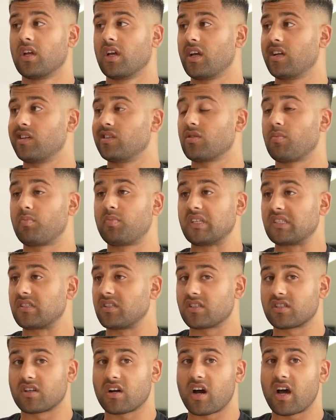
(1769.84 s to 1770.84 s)
He's a
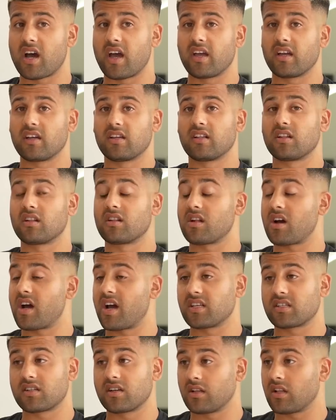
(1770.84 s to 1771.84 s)
business guy,
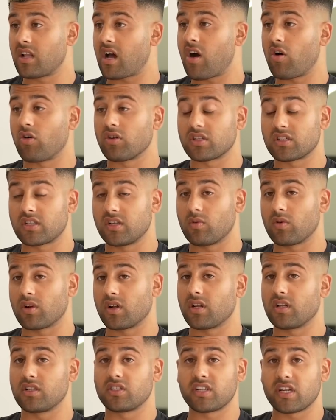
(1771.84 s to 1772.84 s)
nice, like honestly, one
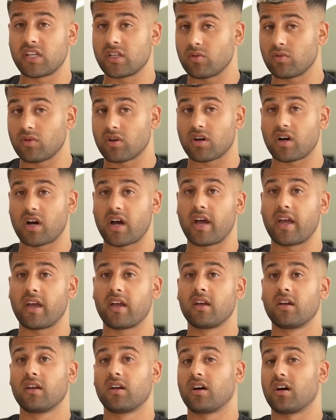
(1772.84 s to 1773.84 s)
of the genuine guy.
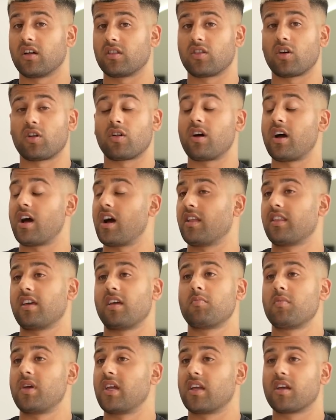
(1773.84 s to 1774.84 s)
I don't know how they
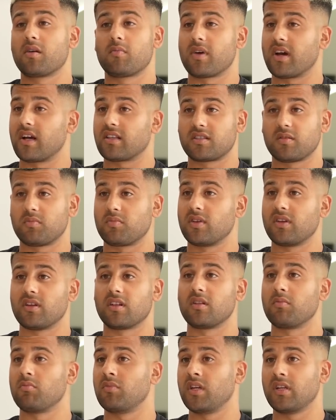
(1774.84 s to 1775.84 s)
make him out to be in
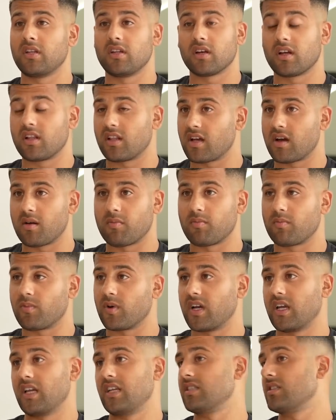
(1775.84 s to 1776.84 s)
the media and that,
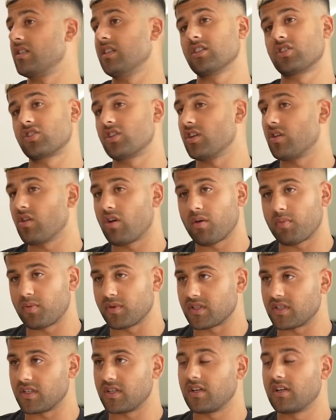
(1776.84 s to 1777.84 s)
but he's literally the
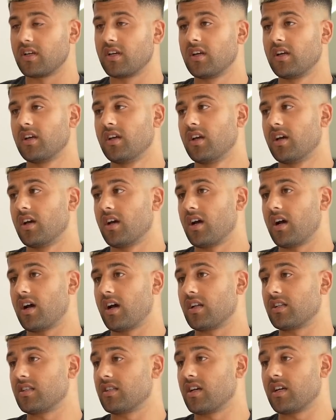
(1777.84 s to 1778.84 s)
opposite.
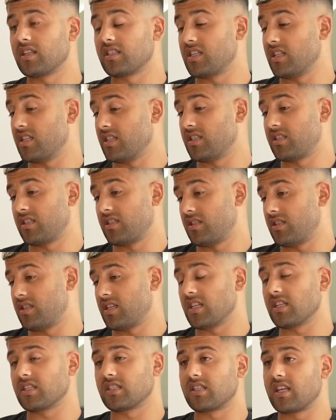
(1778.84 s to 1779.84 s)
And to this
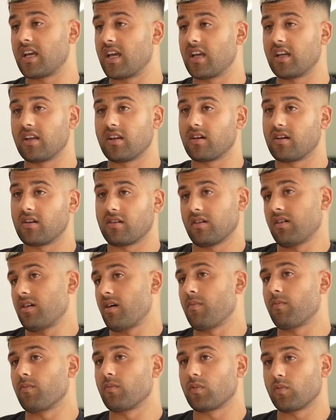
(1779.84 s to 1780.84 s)
day,
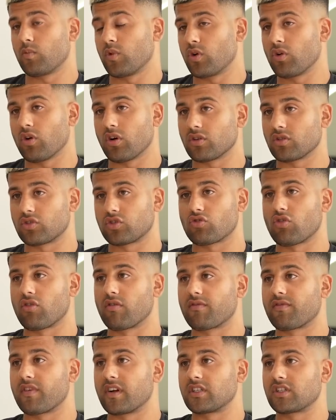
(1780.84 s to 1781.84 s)
we got a
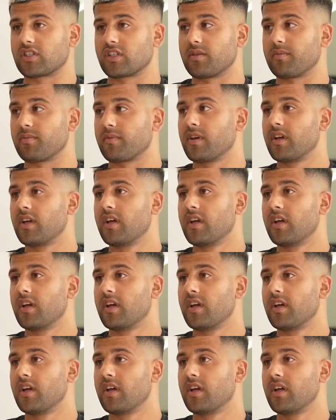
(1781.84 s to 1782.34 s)
strong friendship.